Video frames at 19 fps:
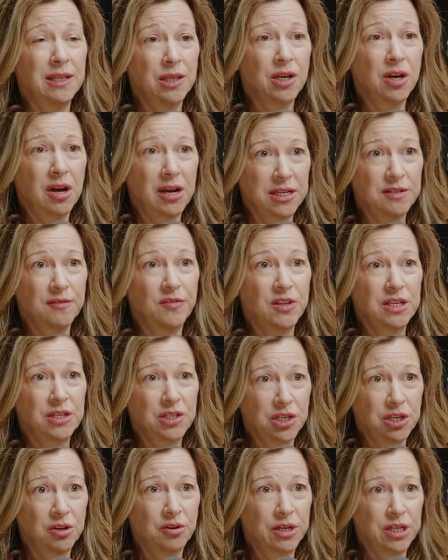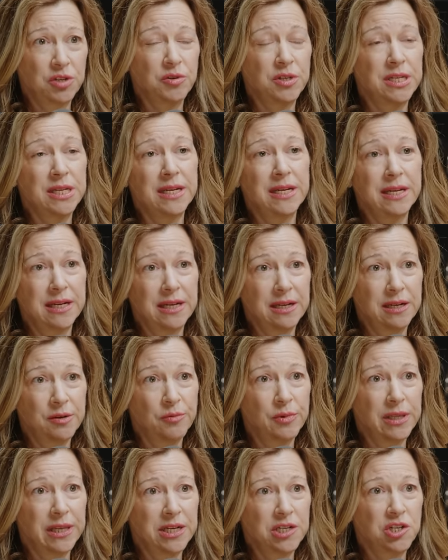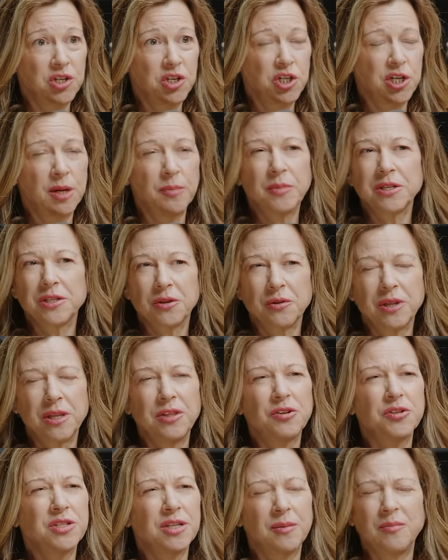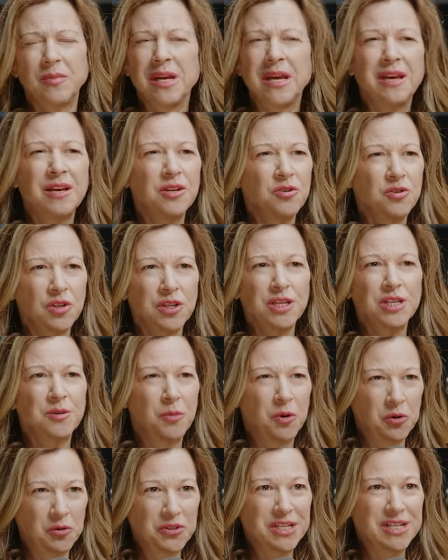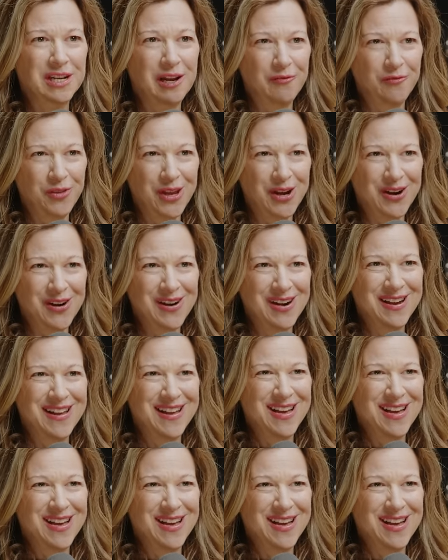in the kinds of things that you're interested in in a relationship? And so then there's some, usually some old stuff there